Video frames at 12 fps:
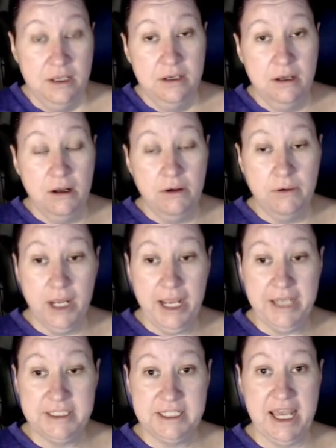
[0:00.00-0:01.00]
All
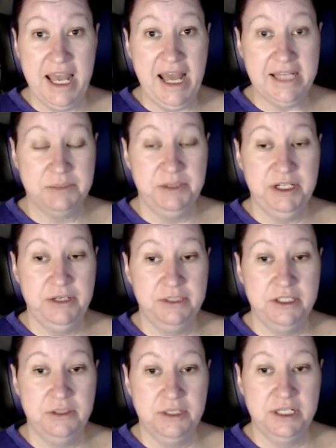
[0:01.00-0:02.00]
right, Kat, we know
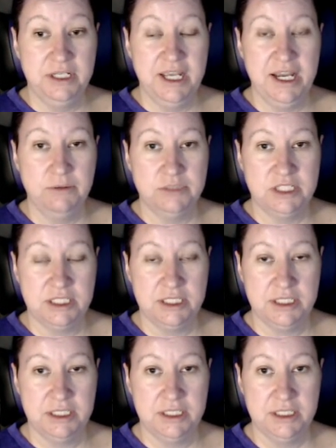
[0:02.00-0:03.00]
that you can count
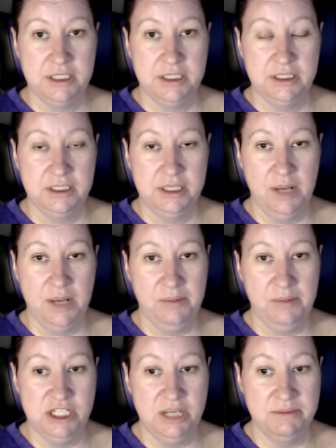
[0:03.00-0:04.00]
how
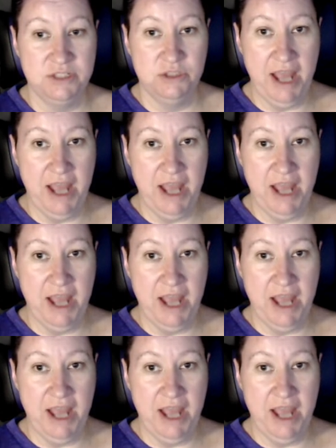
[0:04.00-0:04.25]
many gems you